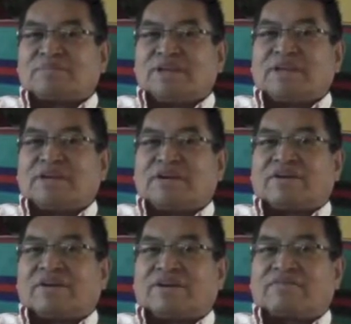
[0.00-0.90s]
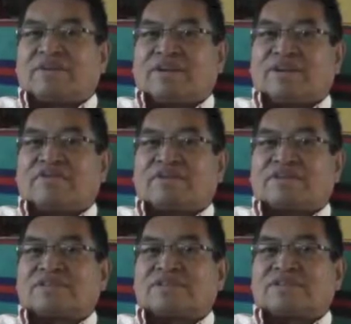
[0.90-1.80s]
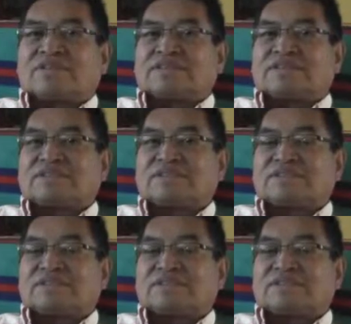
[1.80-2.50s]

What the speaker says: Be here year after year for the students.